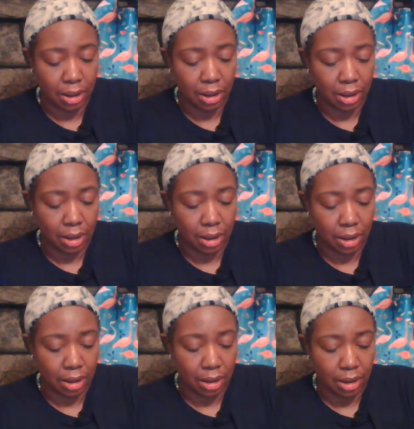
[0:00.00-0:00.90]

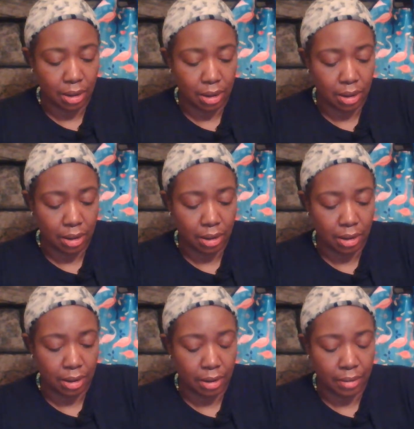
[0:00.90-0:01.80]

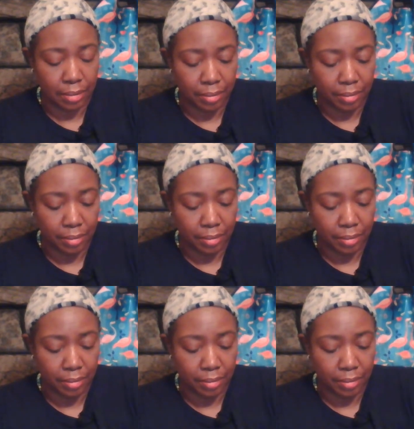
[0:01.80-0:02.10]
[no speech]